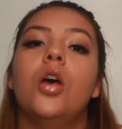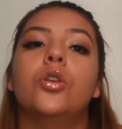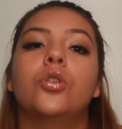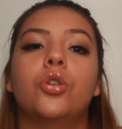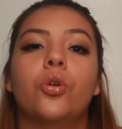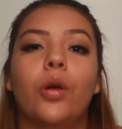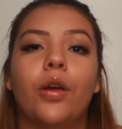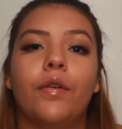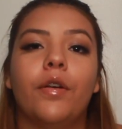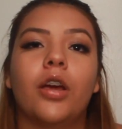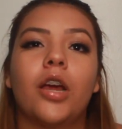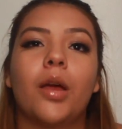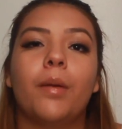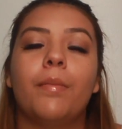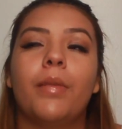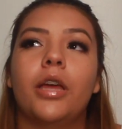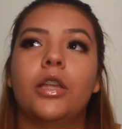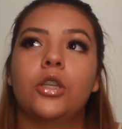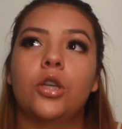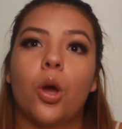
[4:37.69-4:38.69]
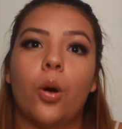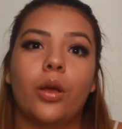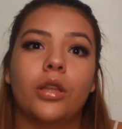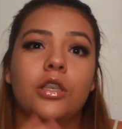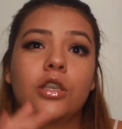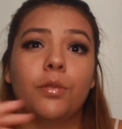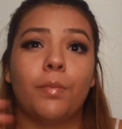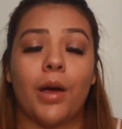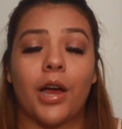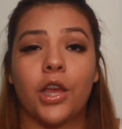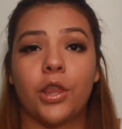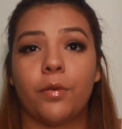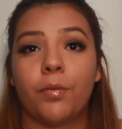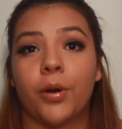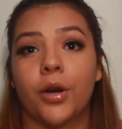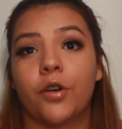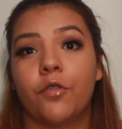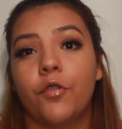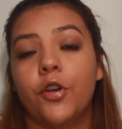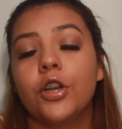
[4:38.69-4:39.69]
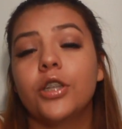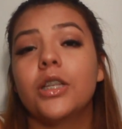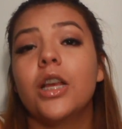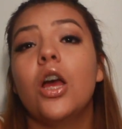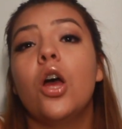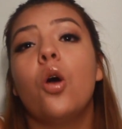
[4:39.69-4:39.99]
So I recommend going to the back of the park first,